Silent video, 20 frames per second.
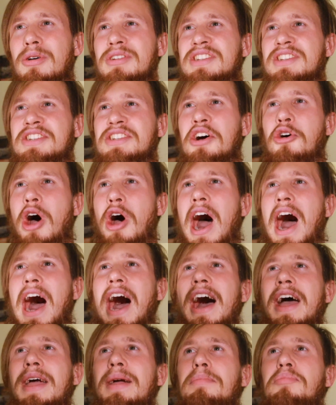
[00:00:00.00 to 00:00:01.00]
so
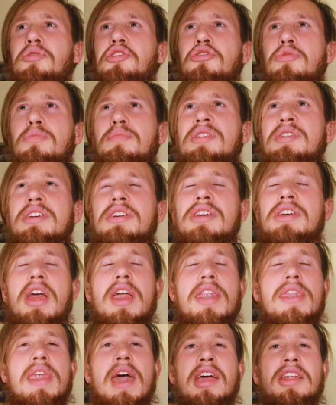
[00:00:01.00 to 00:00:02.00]
hyped to be
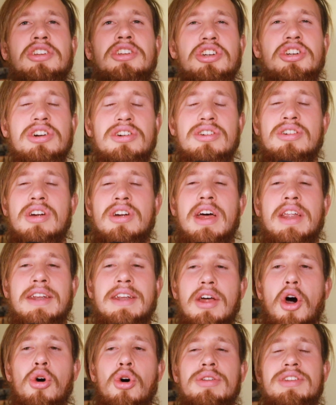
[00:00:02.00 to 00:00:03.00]
in nature and
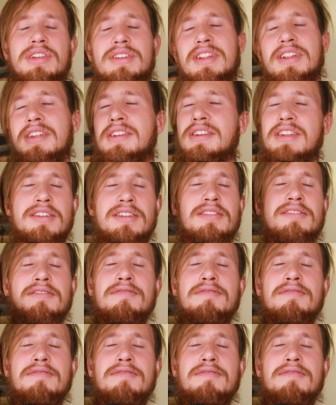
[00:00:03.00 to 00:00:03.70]
all these ideas